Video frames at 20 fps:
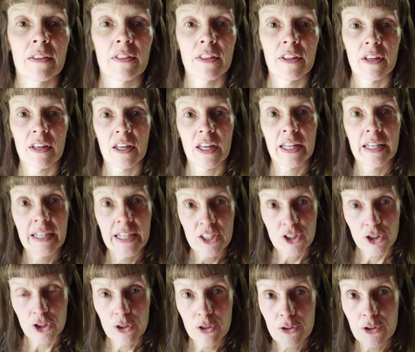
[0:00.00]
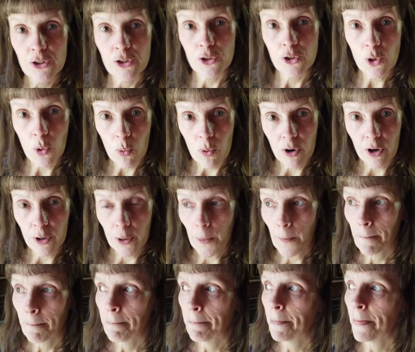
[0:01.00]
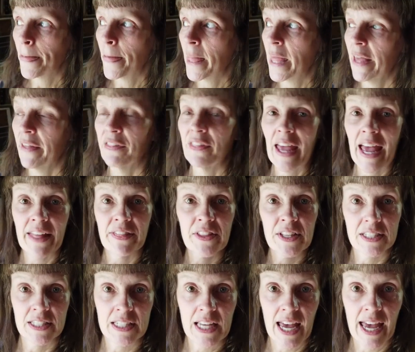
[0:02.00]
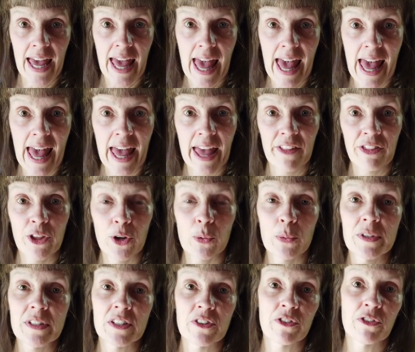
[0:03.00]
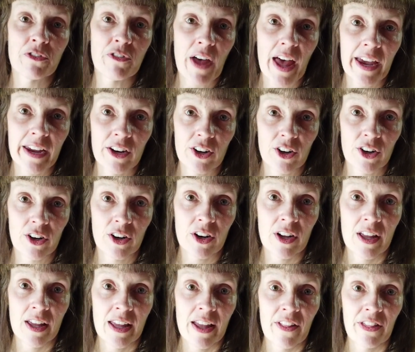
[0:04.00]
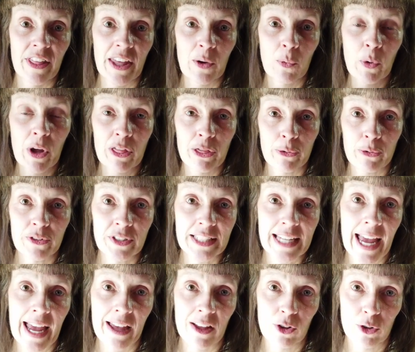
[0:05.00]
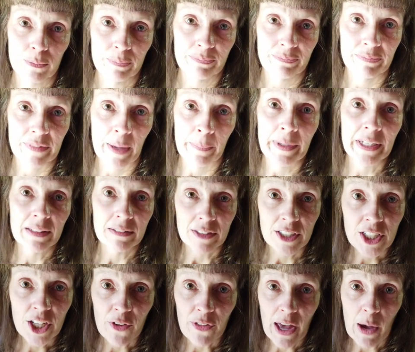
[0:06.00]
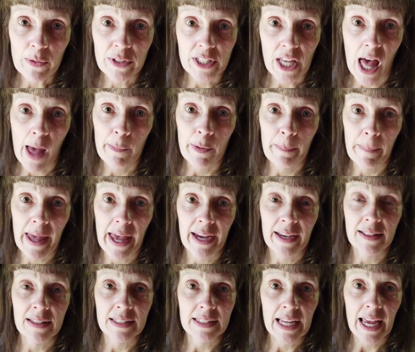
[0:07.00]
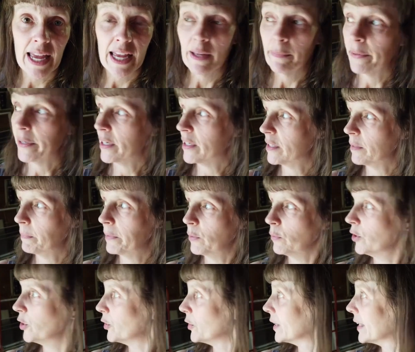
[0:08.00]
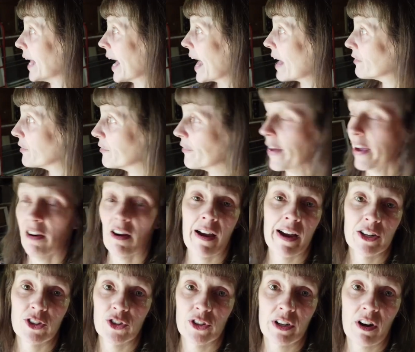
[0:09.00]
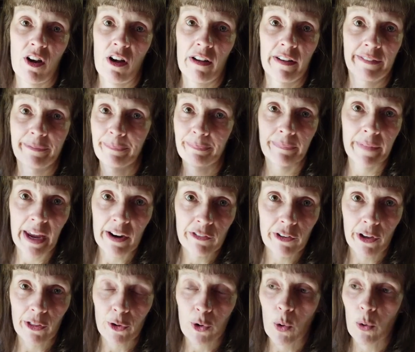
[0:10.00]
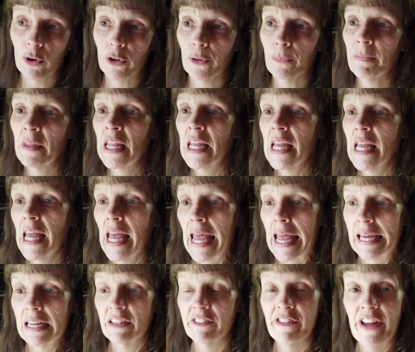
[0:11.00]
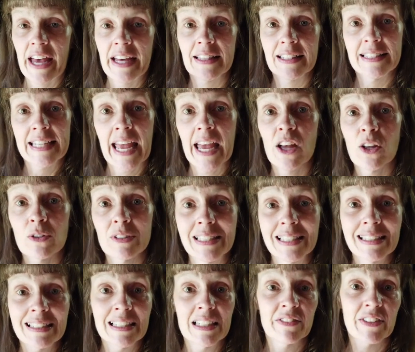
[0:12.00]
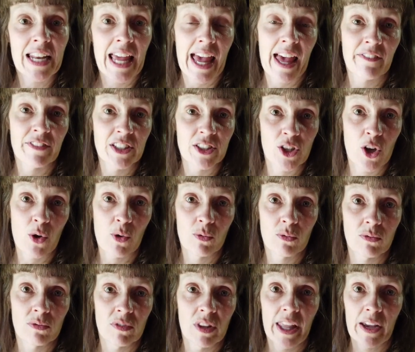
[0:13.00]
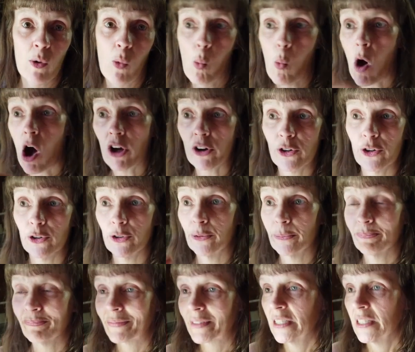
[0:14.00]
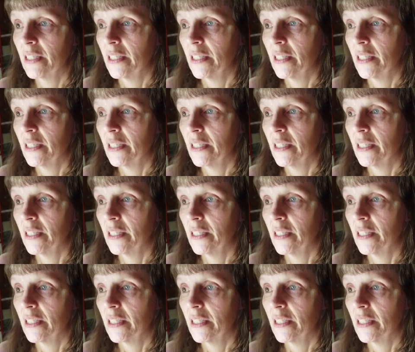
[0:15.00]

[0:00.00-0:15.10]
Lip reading: The initial store that this guy had, there was a fire that went through the town. I mean, you know, that was common back in the day because, I mean, you didn't have a fire hydrant on every other corner. And in fact, the town didn't even have its own, like, water,